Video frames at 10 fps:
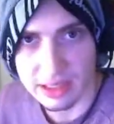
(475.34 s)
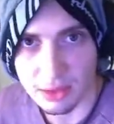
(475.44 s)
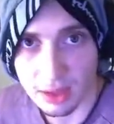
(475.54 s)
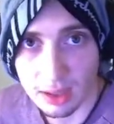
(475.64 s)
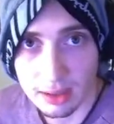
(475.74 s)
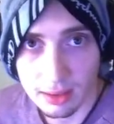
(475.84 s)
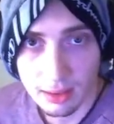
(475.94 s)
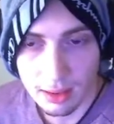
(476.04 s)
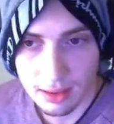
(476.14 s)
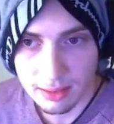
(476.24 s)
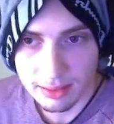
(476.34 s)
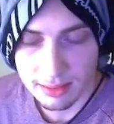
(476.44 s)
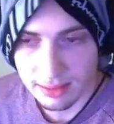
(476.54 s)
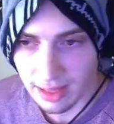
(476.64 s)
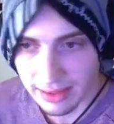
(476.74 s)
or not?
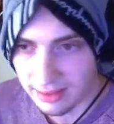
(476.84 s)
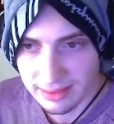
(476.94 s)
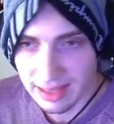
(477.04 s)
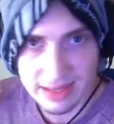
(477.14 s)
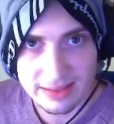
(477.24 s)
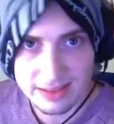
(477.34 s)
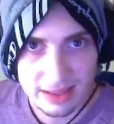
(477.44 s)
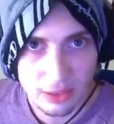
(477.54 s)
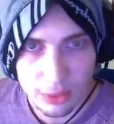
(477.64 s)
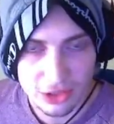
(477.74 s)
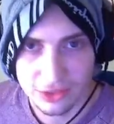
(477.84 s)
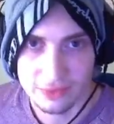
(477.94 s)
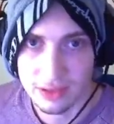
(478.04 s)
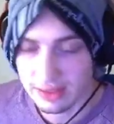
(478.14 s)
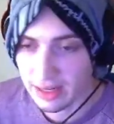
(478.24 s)
that that's not a question
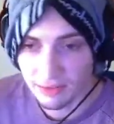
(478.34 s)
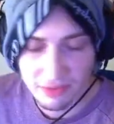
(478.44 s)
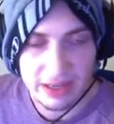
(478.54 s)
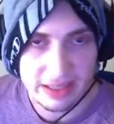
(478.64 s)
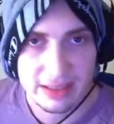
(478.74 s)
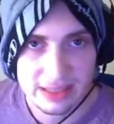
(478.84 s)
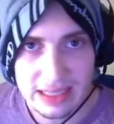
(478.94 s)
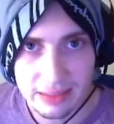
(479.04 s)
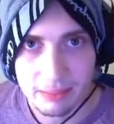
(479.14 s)
for they're fighting the team